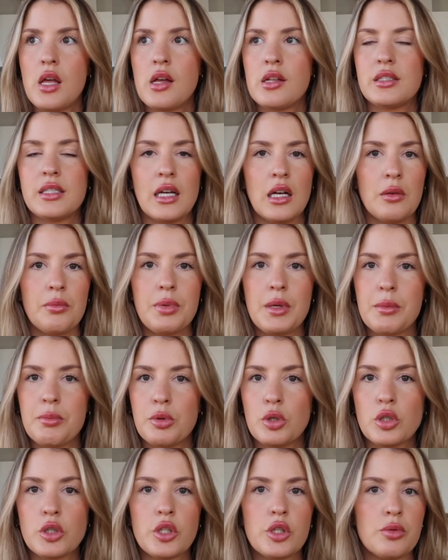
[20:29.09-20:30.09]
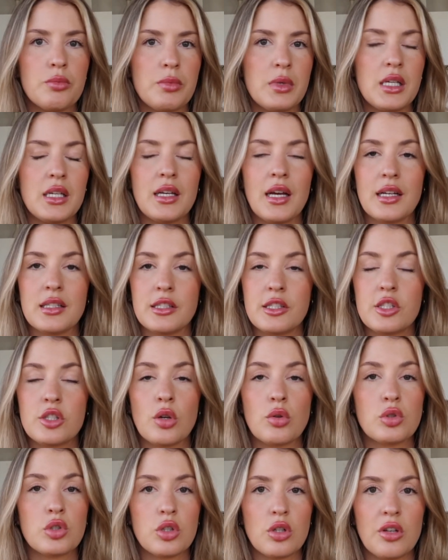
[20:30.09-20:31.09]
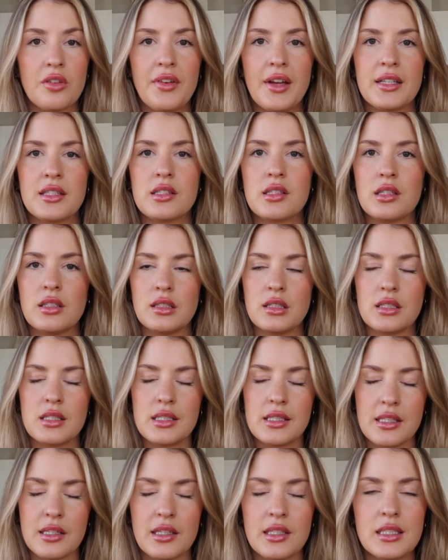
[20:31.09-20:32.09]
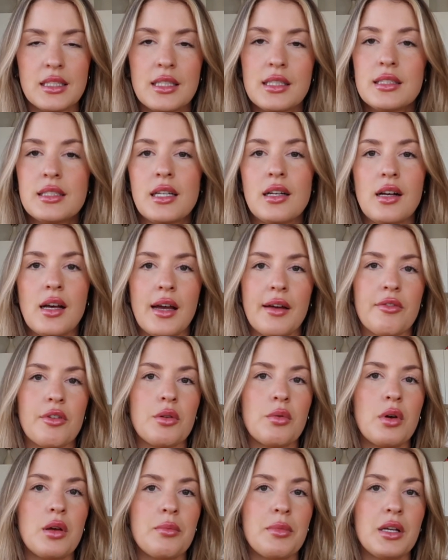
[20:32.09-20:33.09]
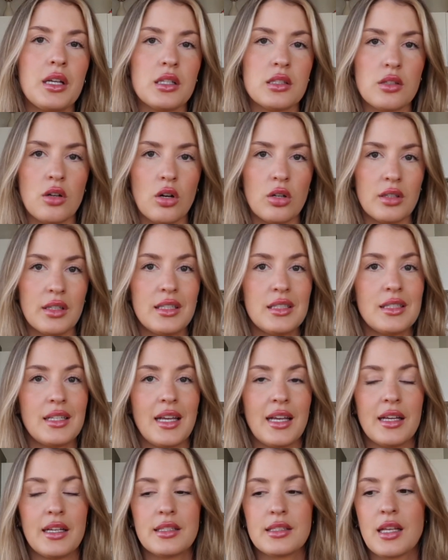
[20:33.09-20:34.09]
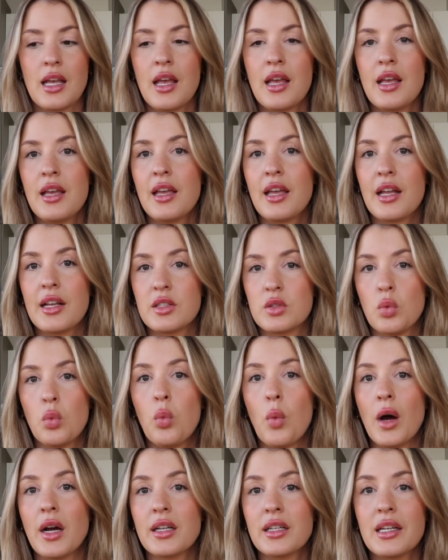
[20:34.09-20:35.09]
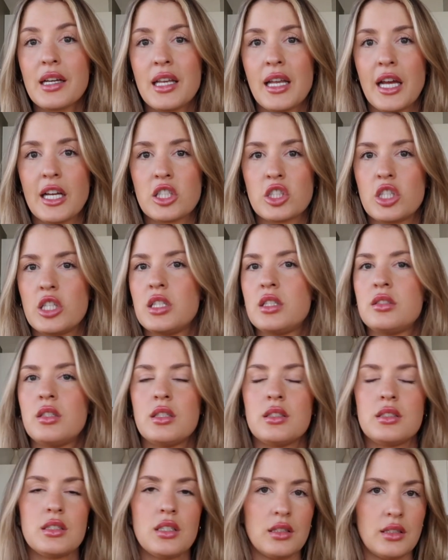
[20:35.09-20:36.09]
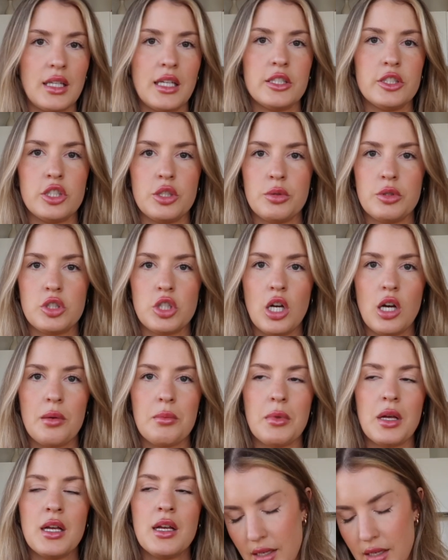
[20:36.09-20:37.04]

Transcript: tell people you meet at social events, seriously tell everyone, because all it takes is one connection to land you a job.